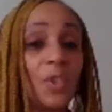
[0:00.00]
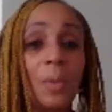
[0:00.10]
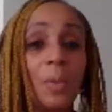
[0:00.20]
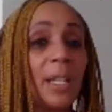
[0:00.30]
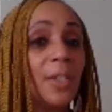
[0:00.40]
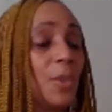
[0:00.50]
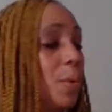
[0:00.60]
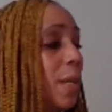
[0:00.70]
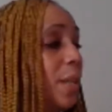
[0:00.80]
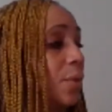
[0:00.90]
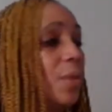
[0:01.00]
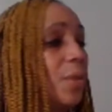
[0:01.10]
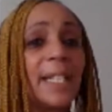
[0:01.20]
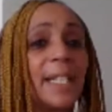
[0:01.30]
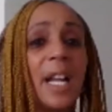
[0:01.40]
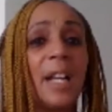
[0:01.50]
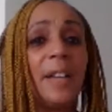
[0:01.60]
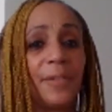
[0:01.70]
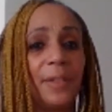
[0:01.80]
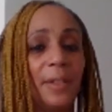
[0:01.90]
It took me years to work through that
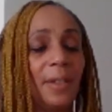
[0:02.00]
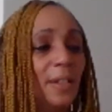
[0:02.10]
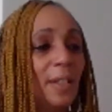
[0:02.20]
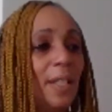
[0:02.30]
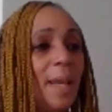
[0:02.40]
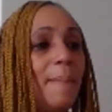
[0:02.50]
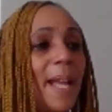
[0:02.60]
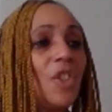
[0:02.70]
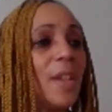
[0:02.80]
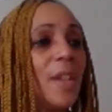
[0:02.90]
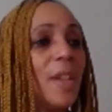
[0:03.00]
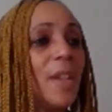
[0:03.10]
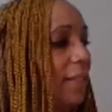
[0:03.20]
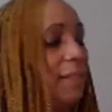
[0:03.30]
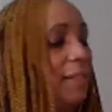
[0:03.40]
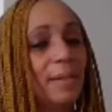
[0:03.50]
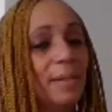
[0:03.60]
stuff. Imagine that.